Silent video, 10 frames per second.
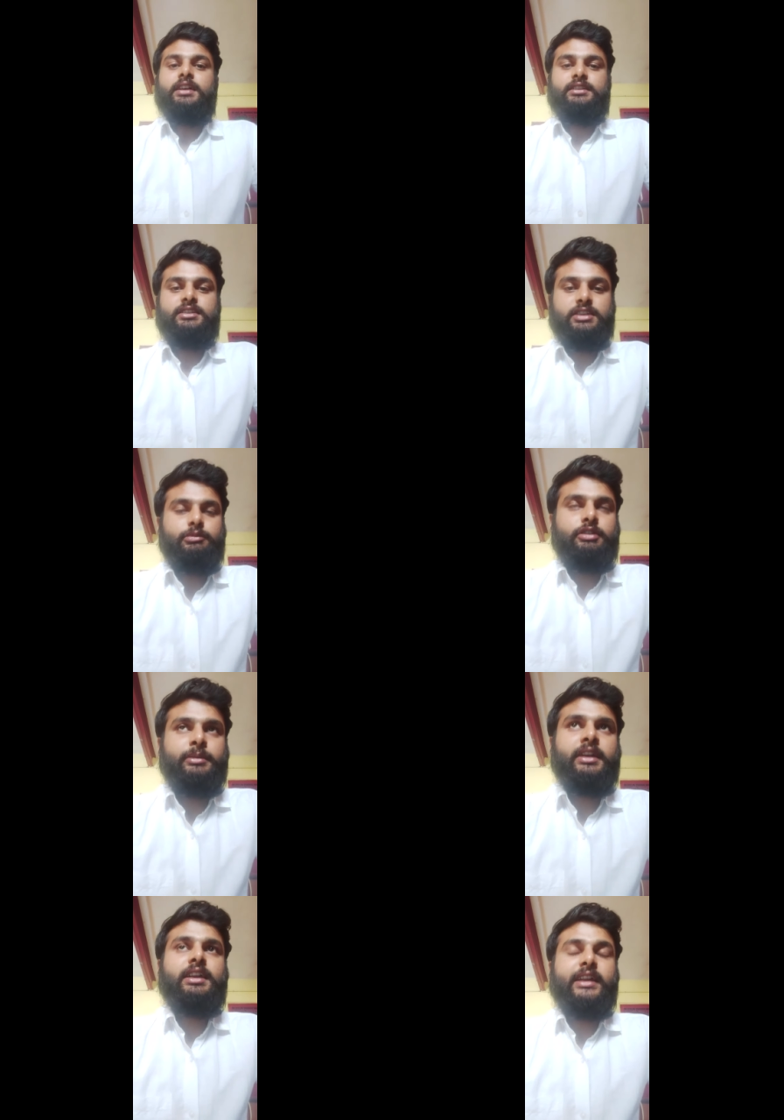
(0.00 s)
This
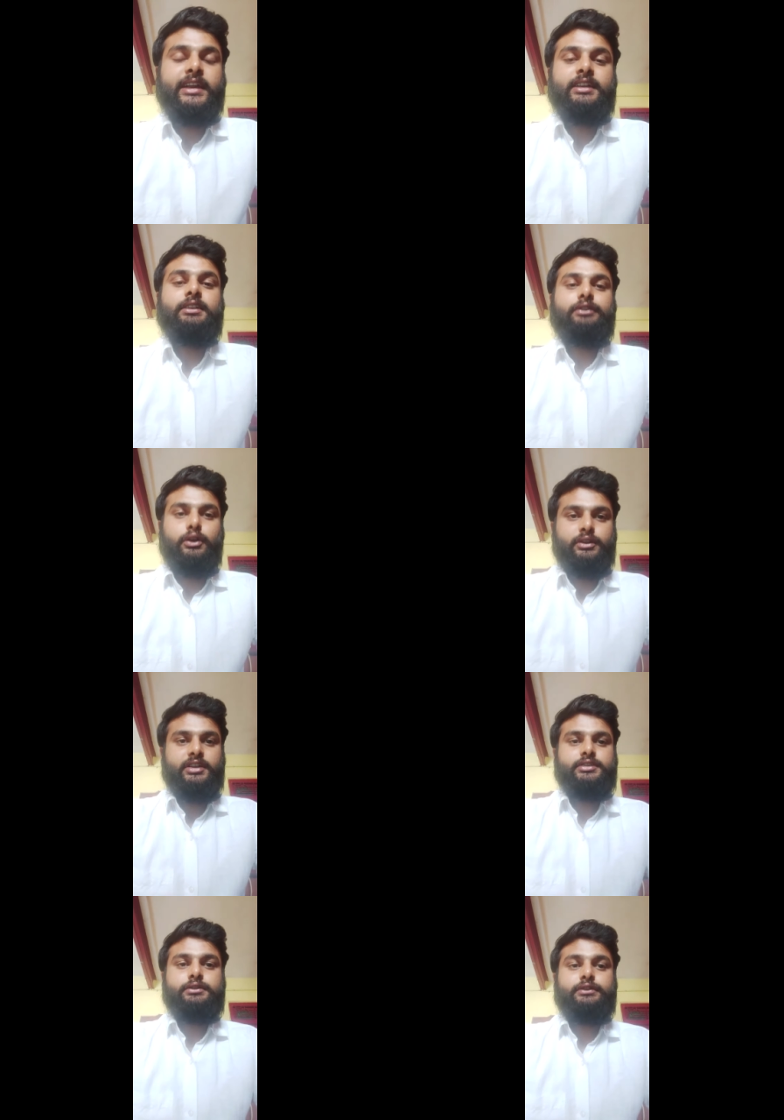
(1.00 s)
amendment laid the
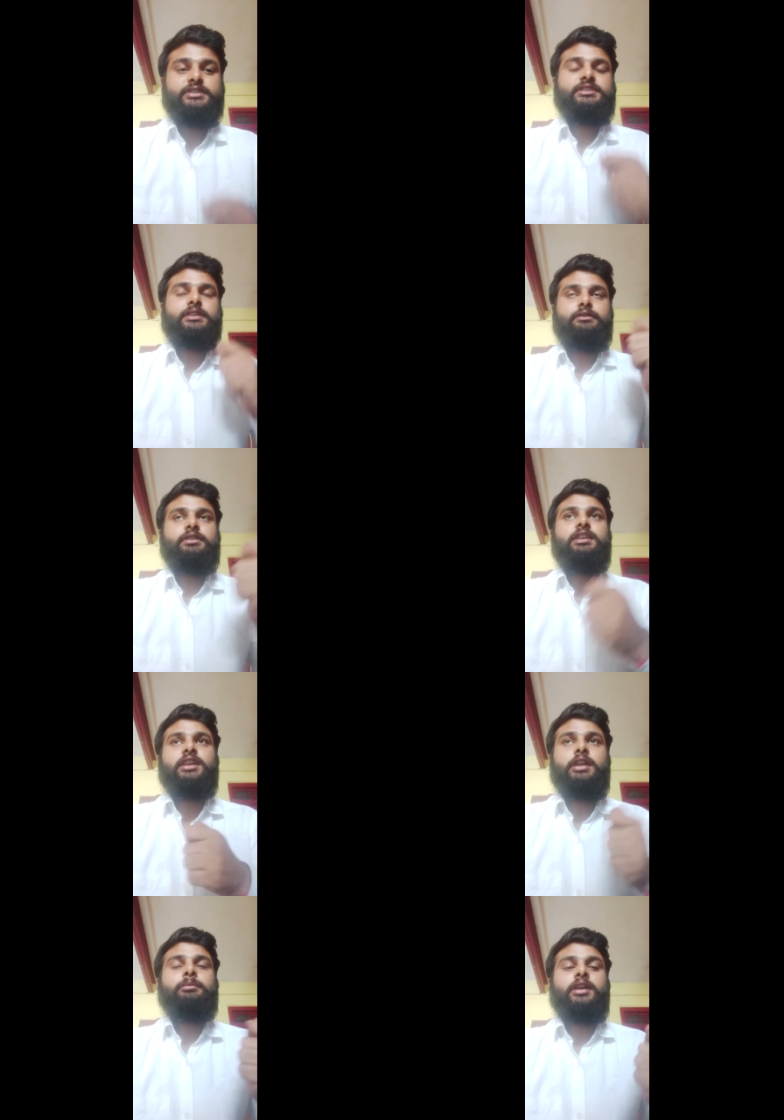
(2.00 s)
foundation for several
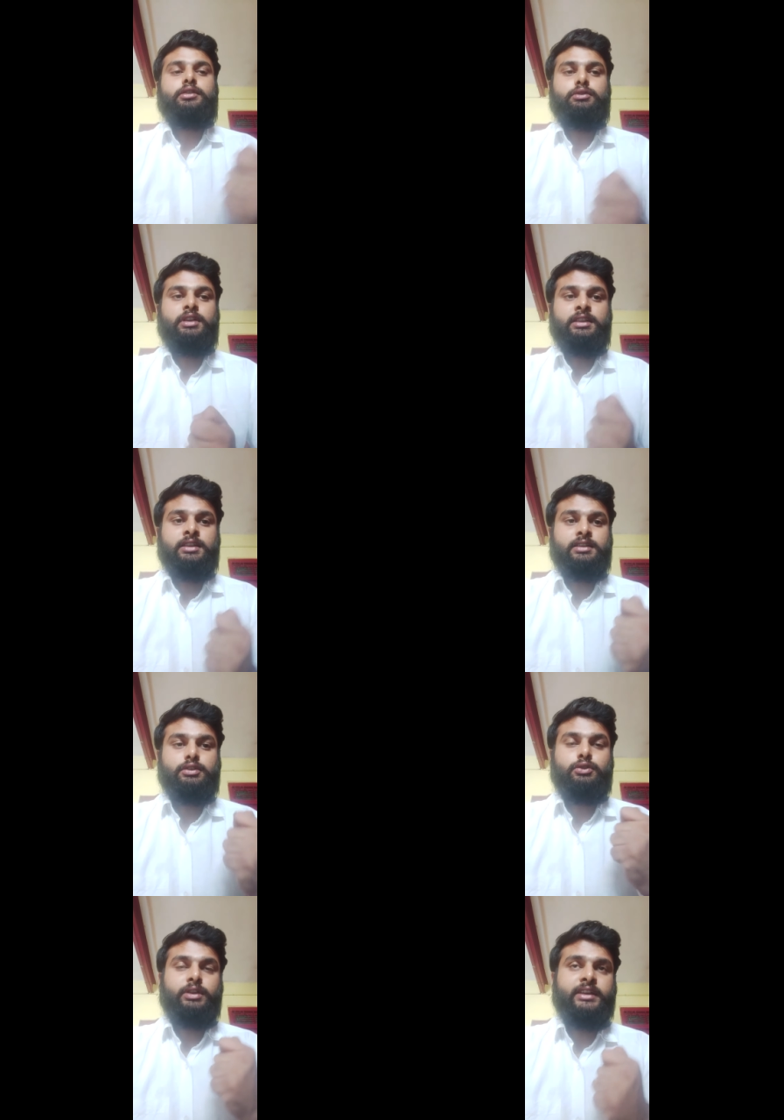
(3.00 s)
landmark
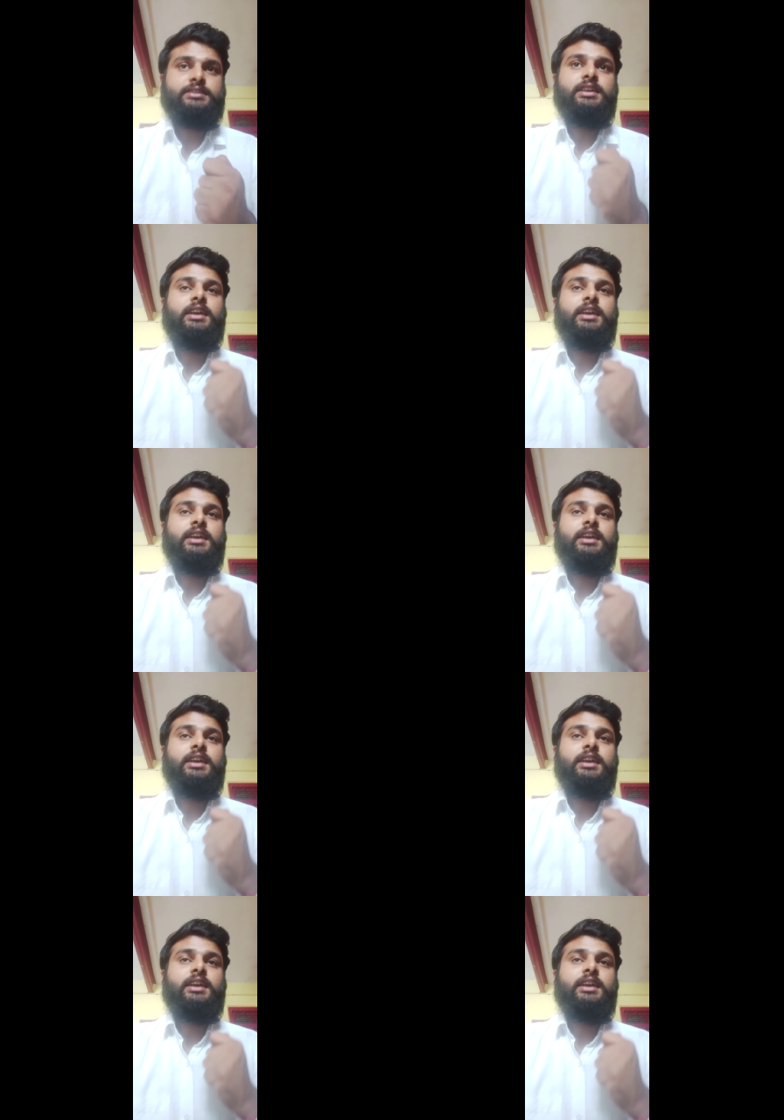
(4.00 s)
rulings